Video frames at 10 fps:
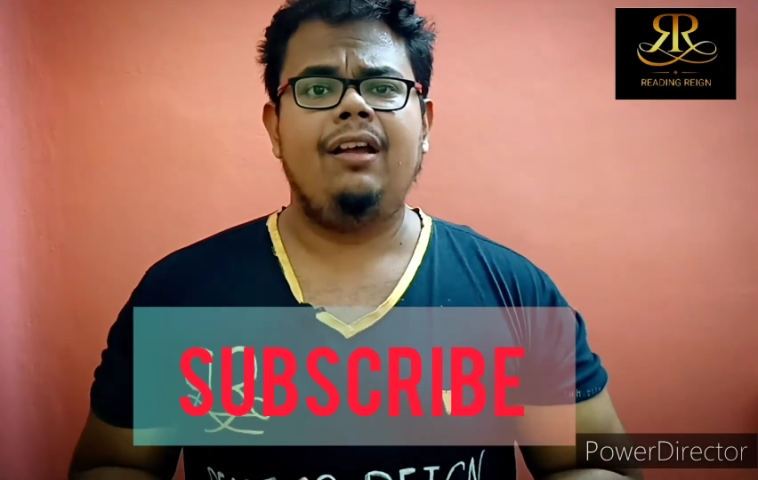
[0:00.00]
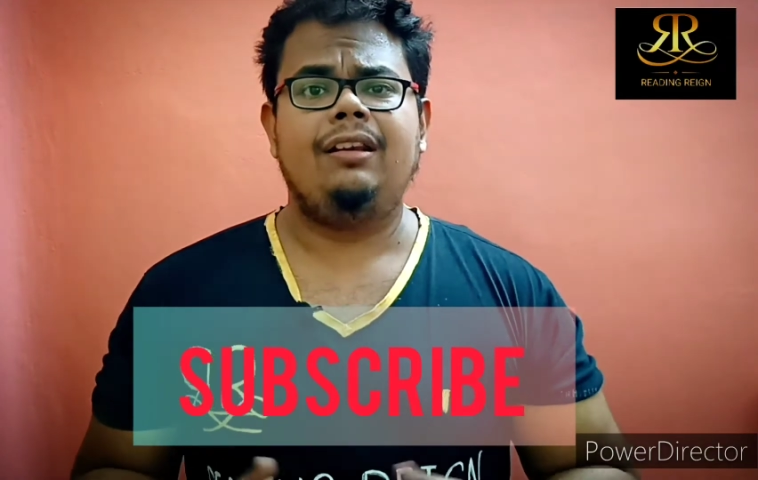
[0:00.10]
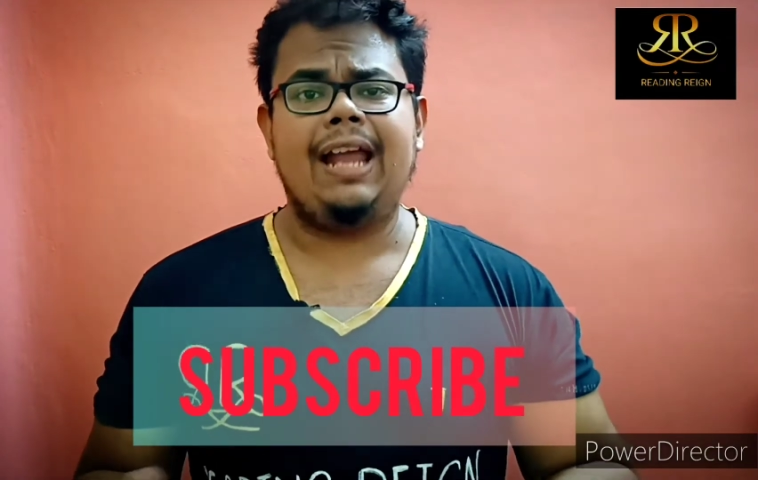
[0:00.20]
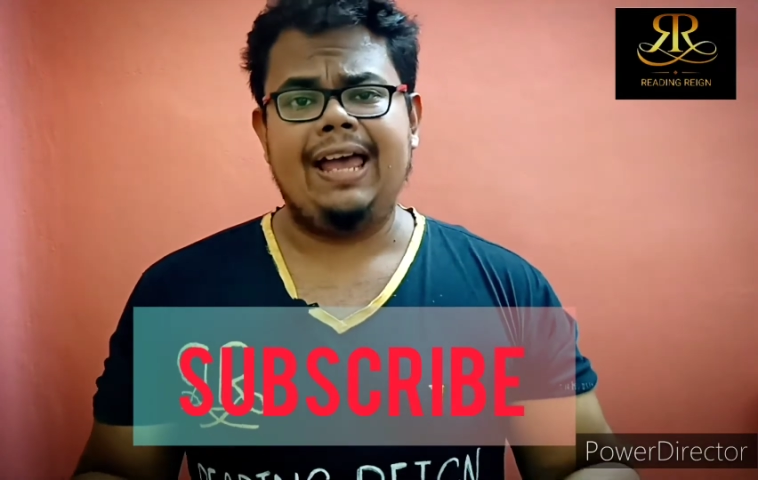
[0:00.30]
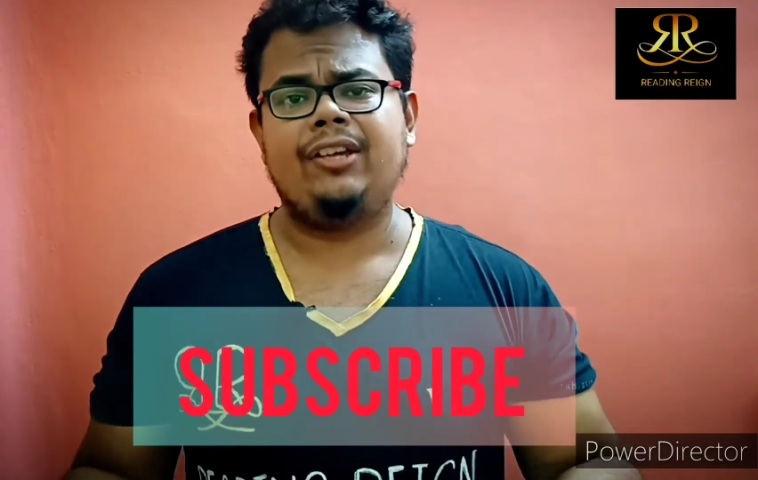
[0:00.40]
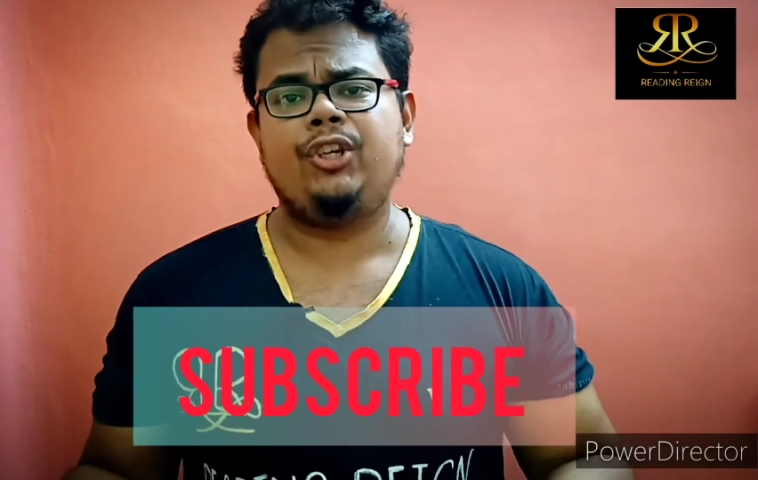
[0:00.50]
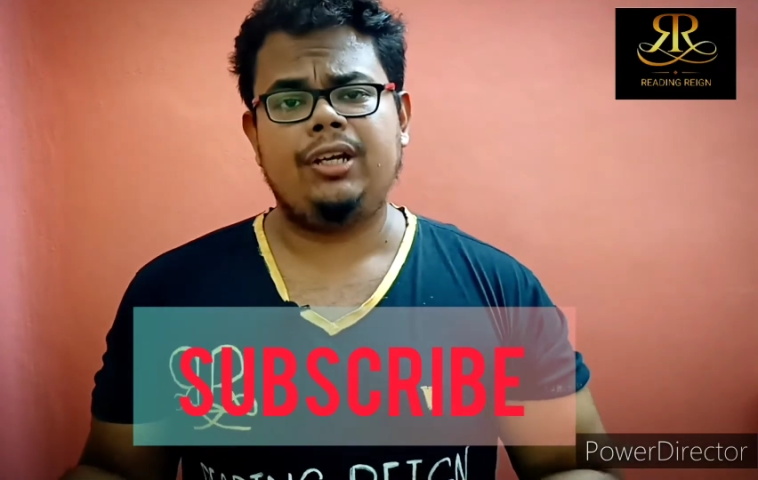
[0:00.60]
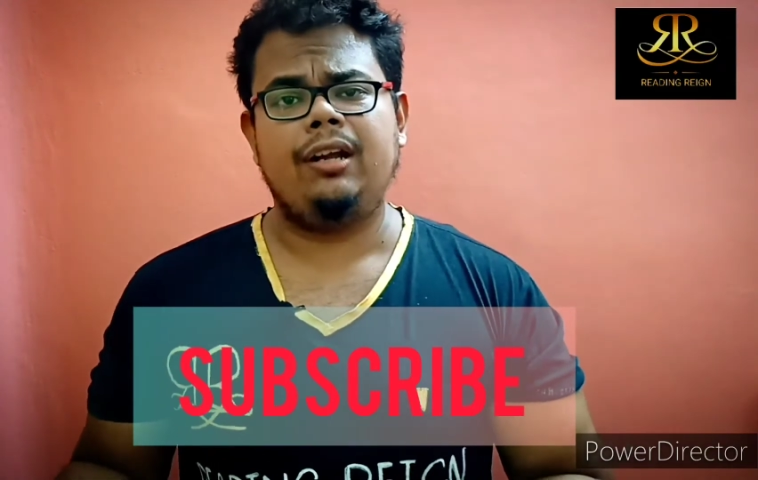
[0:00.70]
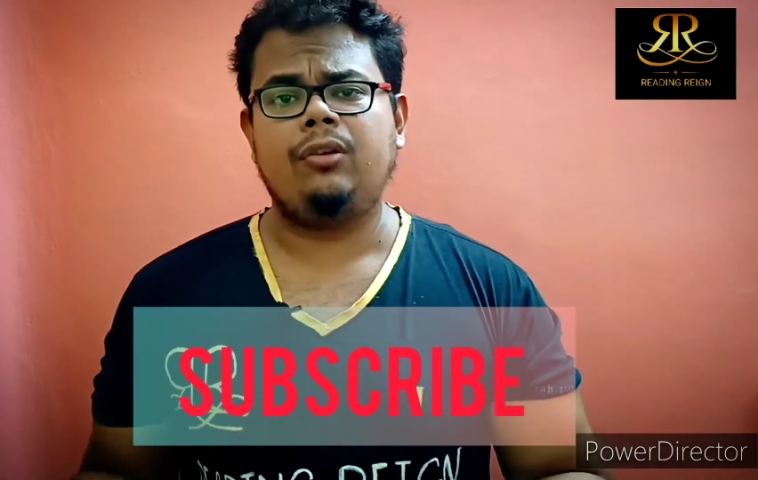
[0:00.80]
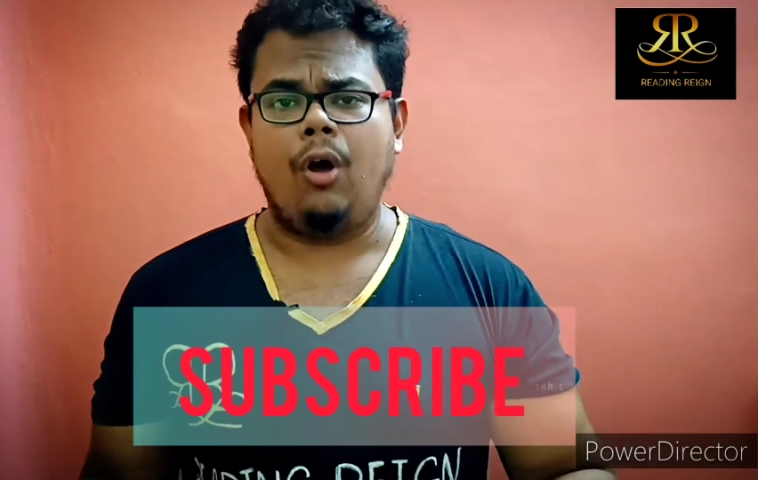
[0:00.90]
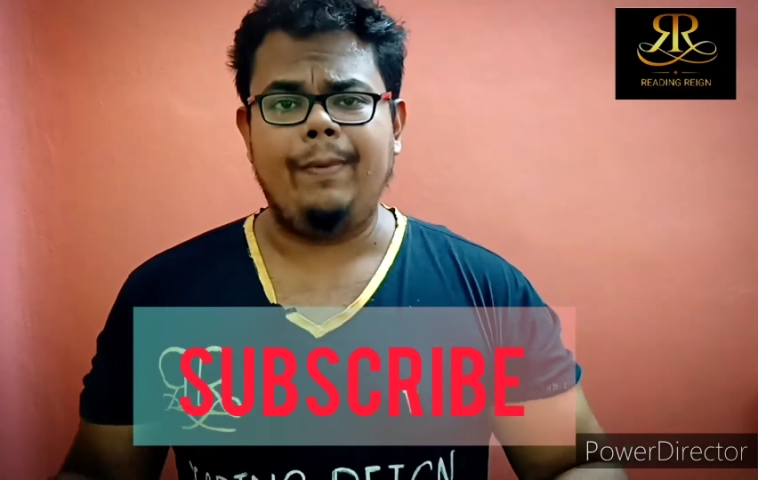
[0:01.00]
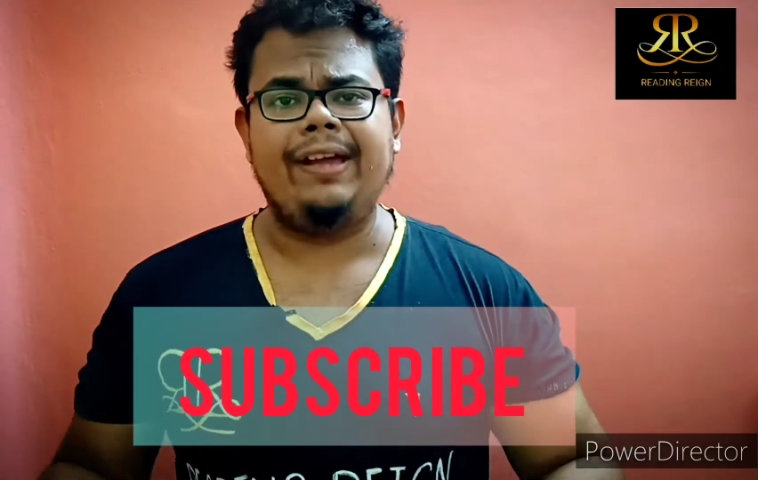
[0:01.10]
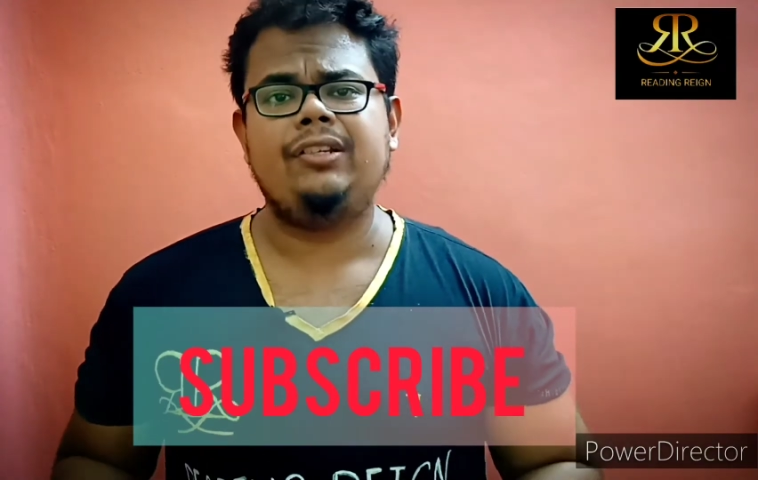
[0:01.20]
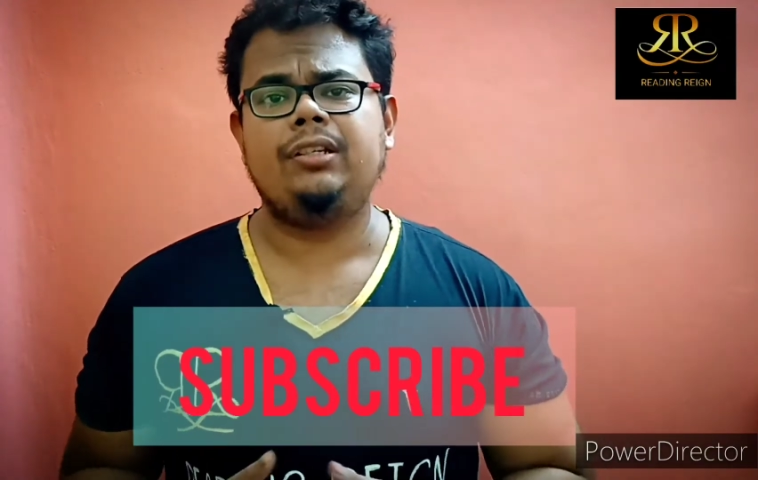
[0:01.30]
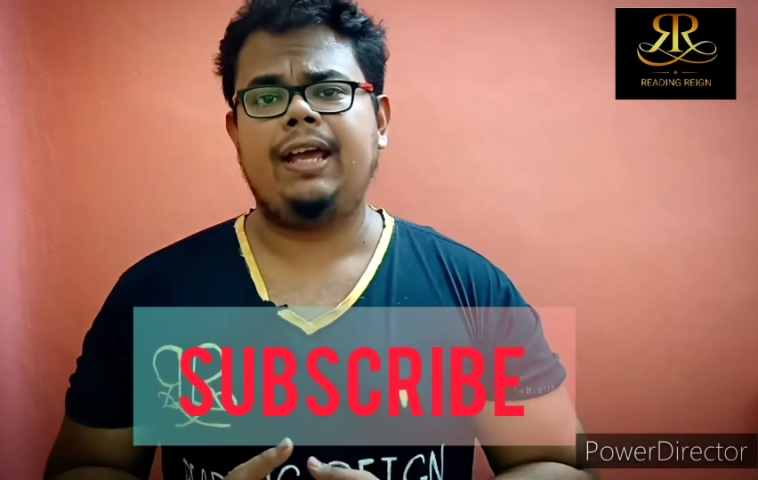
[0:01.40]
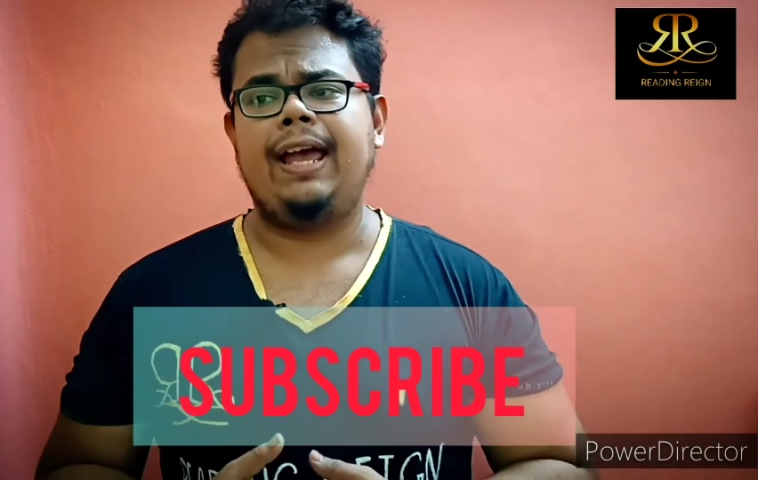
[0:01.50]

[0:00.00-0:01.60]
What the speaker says: like, share, comment,